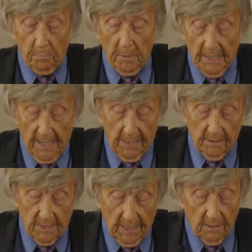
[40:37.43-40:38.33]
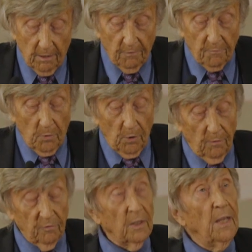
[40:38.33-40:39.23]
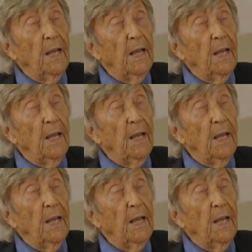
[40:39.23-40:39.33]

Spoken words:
began tentative moves